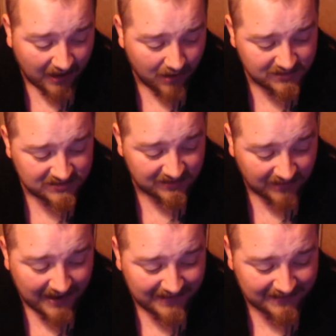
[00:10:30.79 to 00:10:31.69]
honestly
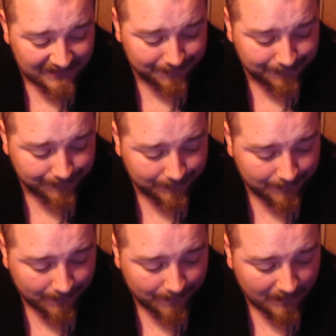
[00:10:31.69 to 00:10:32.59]
like it.
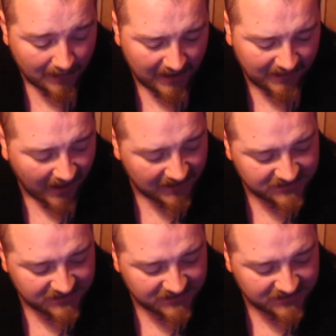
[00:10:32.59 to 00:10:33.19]
I